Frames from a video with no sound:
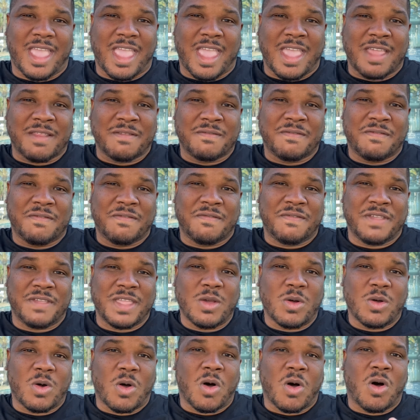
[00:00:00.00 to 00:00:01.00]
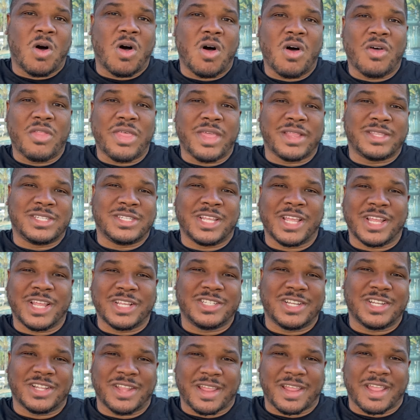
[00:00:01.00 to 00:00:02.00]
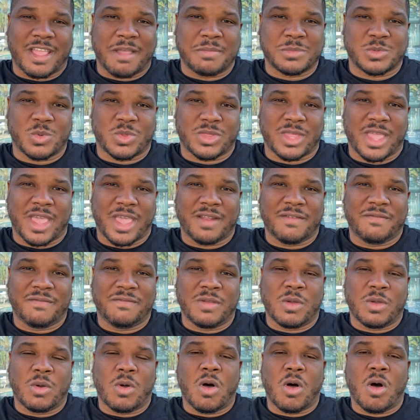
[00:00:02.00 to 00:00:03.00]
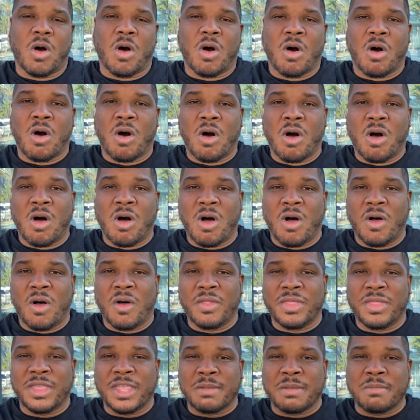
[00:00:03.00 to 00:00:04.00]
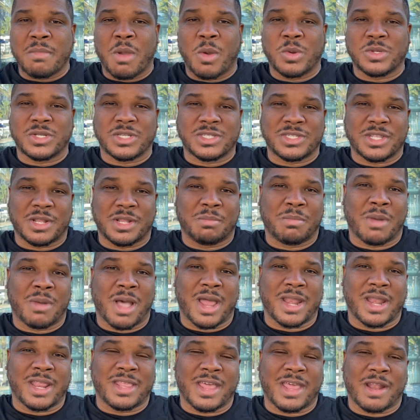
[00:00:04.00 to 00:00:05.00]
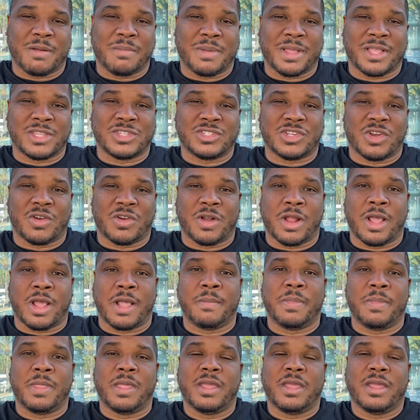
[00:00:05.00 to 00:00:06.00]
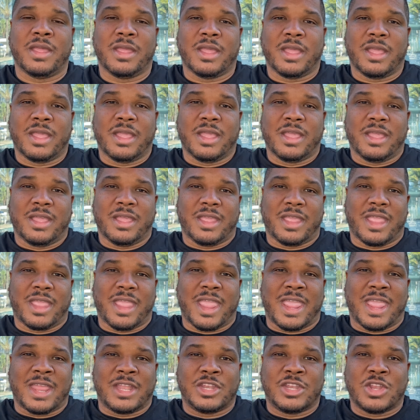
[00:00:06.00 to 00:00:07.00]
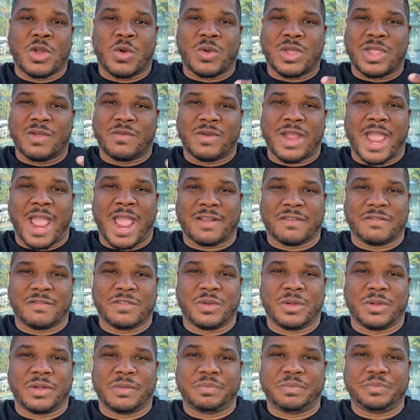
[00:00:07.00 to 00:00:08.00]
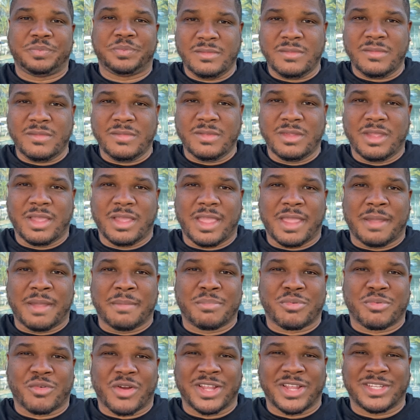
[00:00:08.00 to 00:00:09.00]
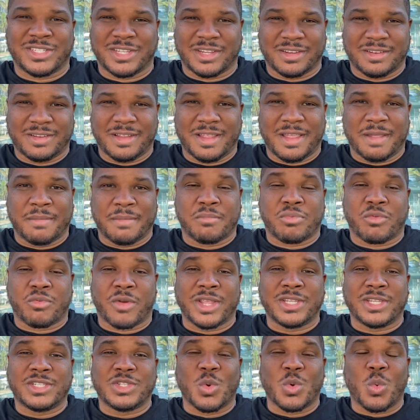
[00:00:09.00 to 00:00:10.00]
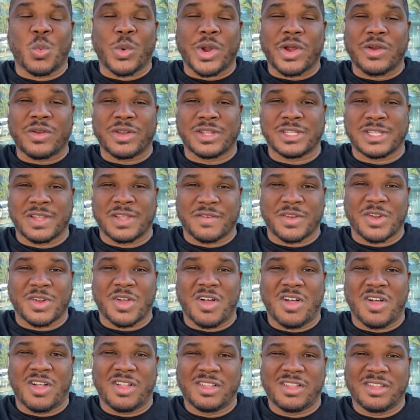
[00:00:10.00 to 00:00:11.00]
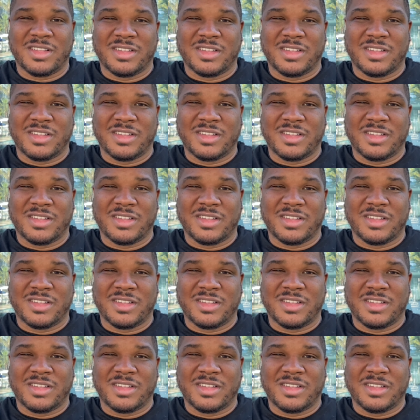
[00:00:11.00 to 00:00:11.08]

and feel all the tension that comes with that. Feel all the emotions in the body that are being stirred up. And don't get reactive to it. Embrace it. Embrace the weirdness of it all.